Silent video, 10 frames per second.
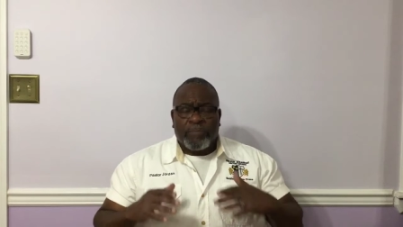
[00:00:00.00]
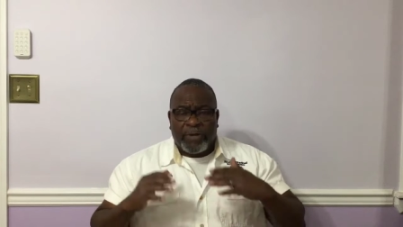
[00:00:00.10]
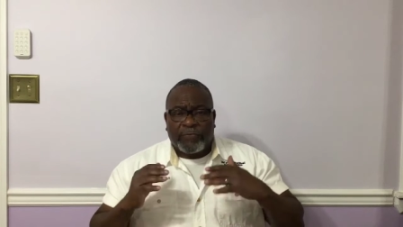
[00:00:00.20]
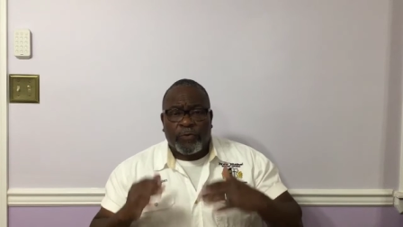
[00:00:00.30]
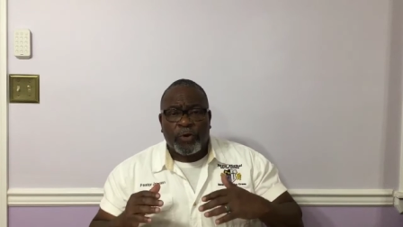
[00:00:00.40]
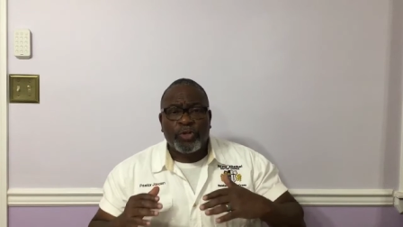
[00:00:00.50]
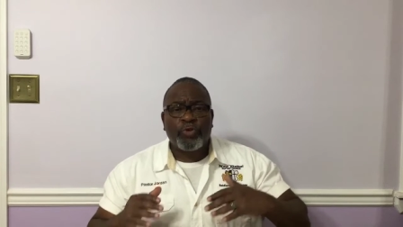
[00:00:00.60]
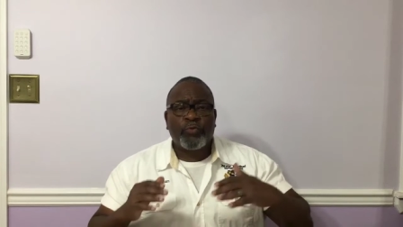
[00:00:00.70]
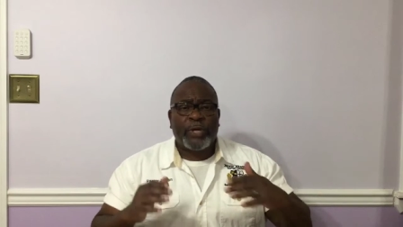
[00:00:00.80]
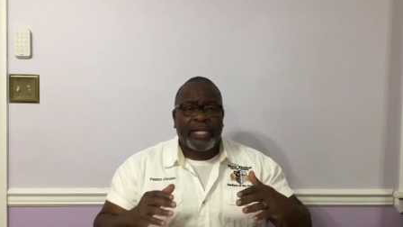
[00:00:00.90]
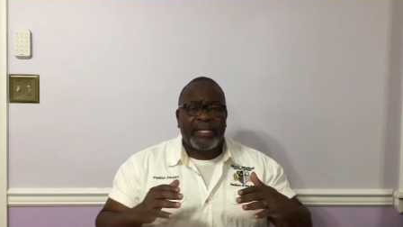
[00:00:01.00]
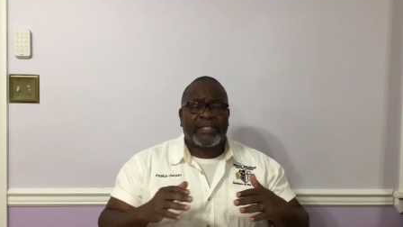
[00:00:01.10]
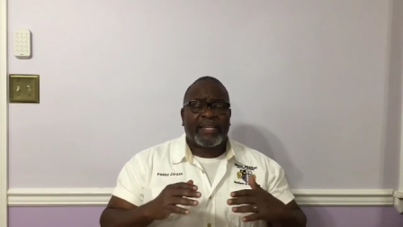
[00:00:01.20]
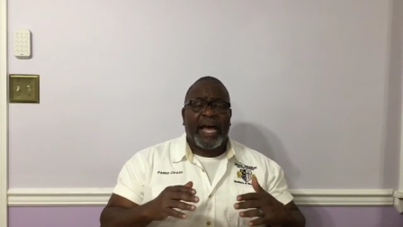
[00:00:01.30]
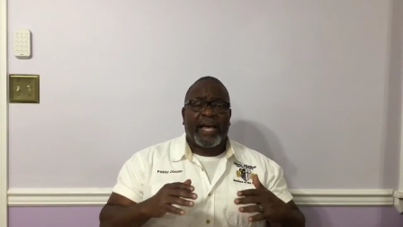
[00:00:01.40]
before you went
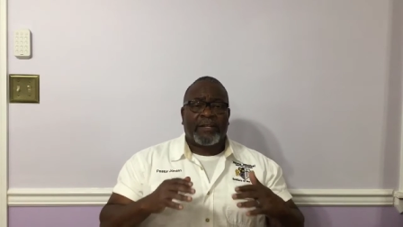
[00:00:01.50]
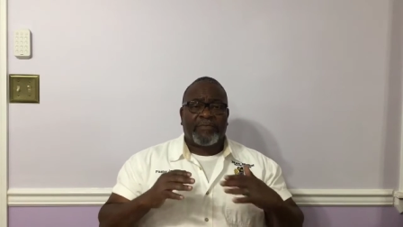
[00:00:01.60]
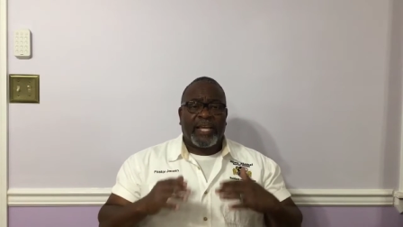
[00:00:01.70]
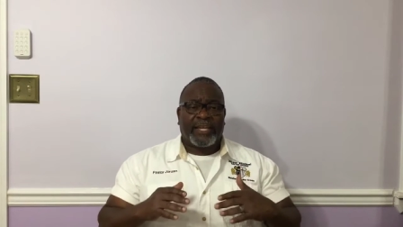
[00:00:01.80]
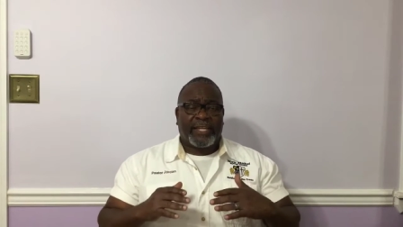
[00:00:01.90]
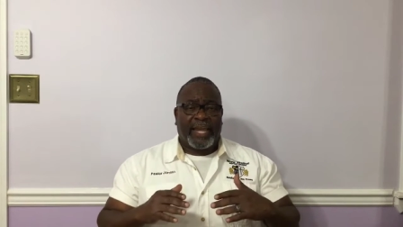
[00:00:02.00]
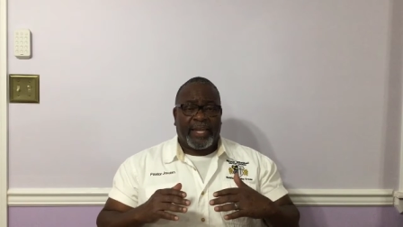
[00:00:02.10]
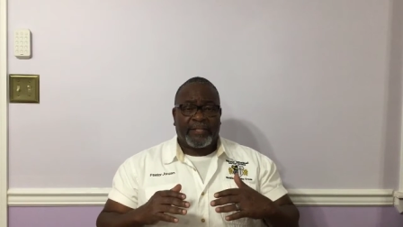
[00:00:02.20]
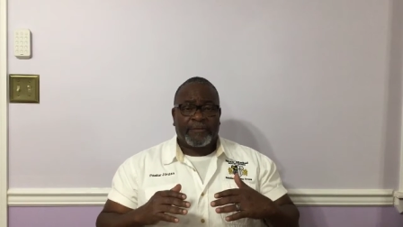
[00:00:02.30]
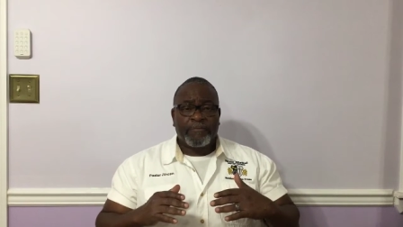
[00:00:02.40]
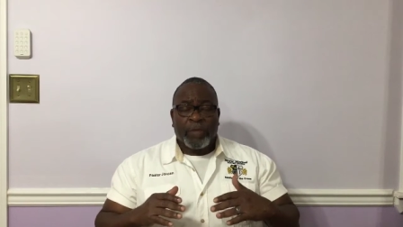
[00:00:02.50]
inside of that gate